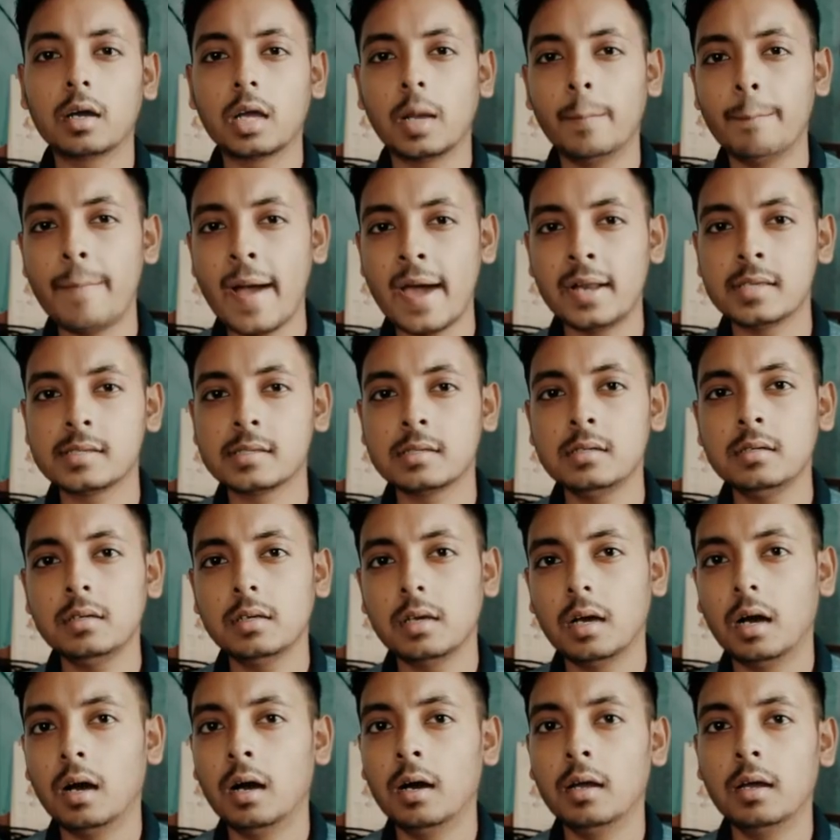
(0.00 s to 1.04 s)
comparison,
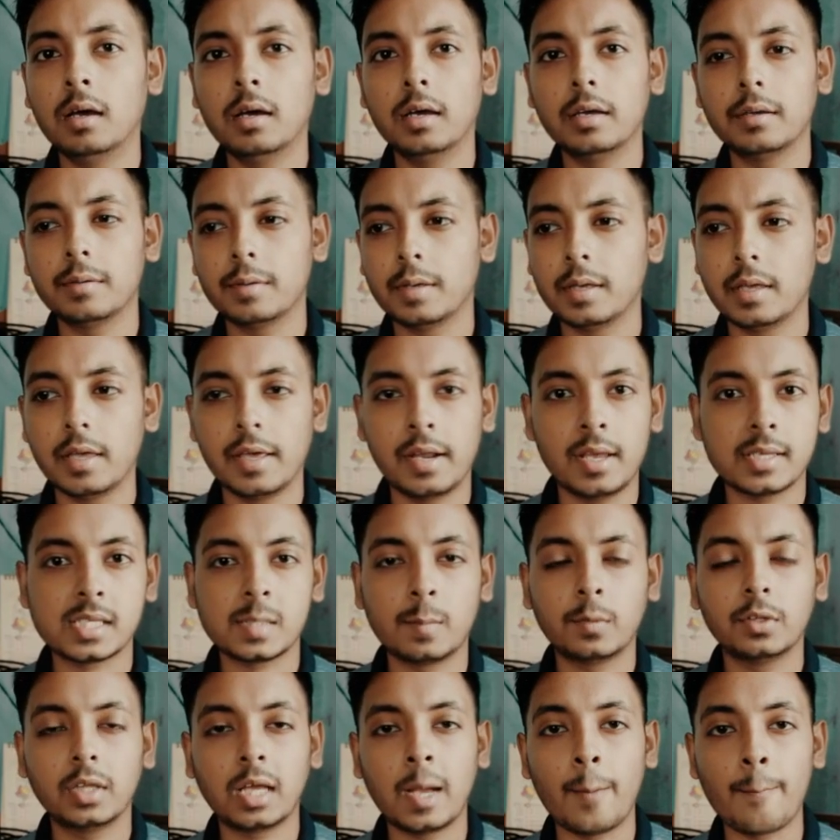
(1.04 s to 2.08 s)
here are
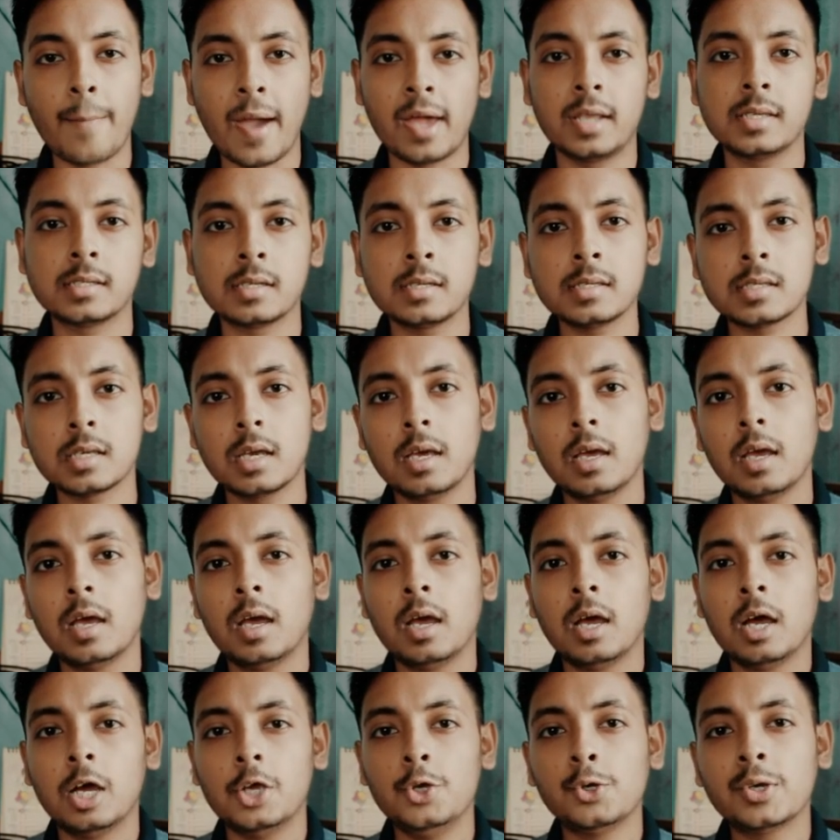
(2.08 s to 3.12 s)
some of the comparisons.
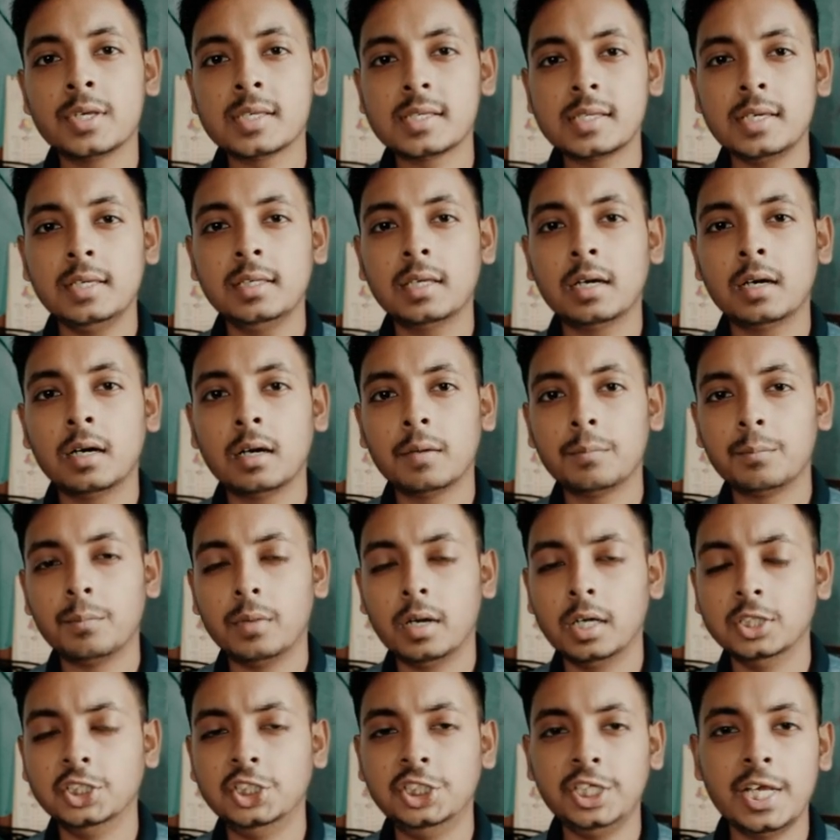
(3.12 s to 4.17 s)
You can see the
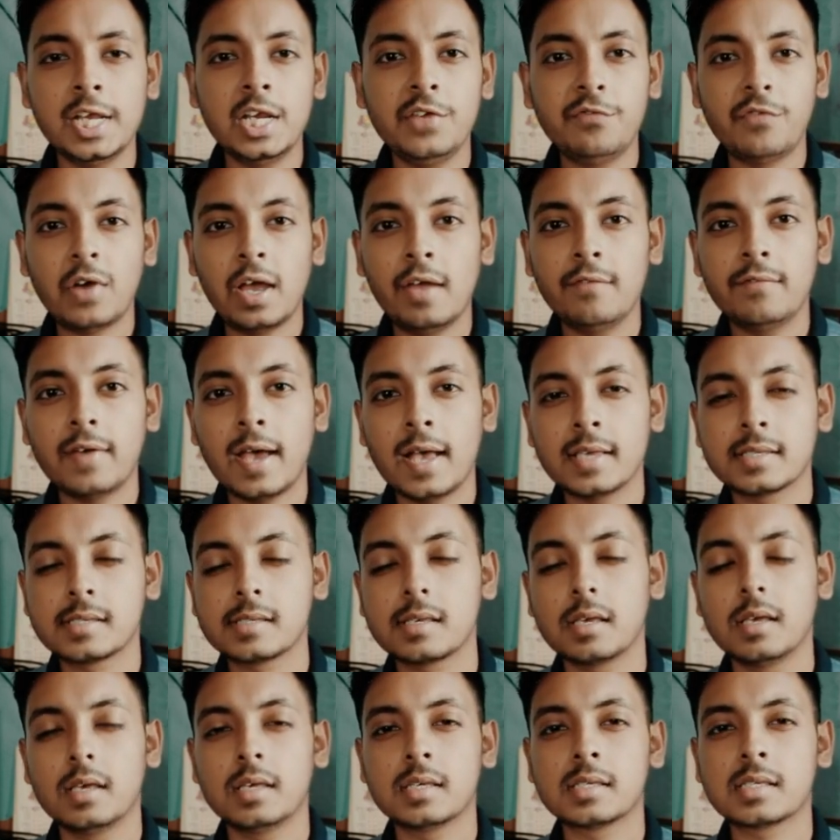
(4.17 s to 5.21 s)
G85
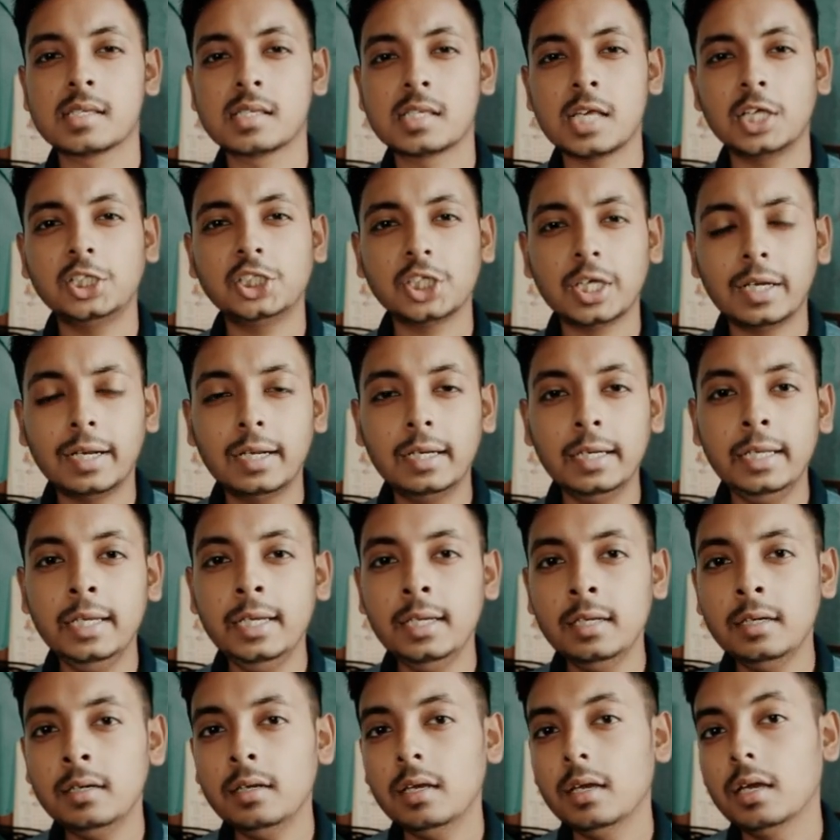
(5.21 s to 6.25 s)
has such a
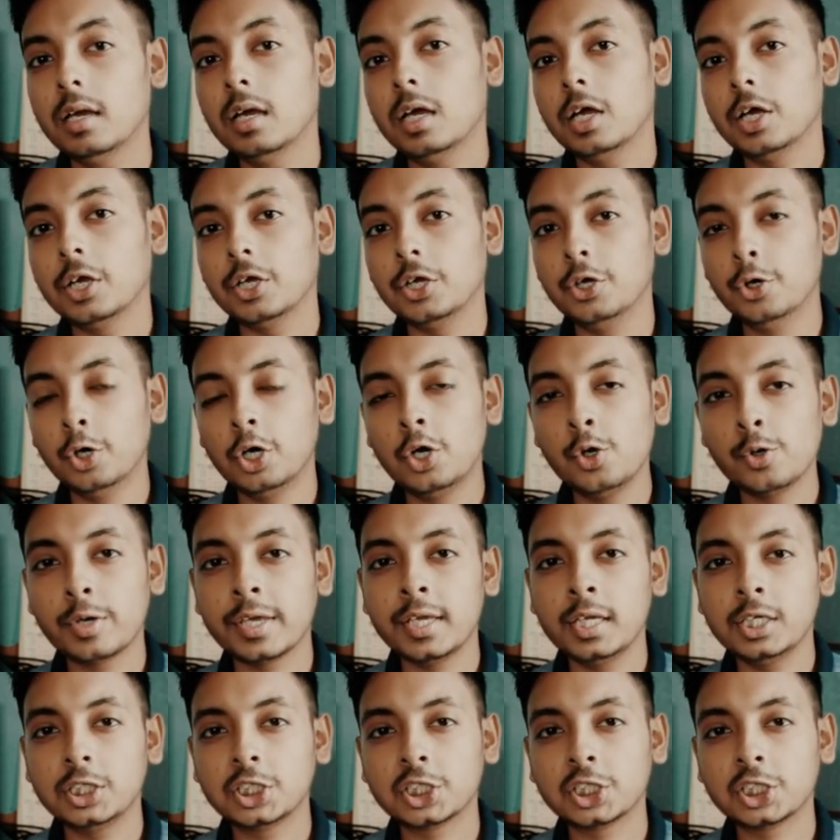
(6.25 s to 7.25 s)
clean, good looking,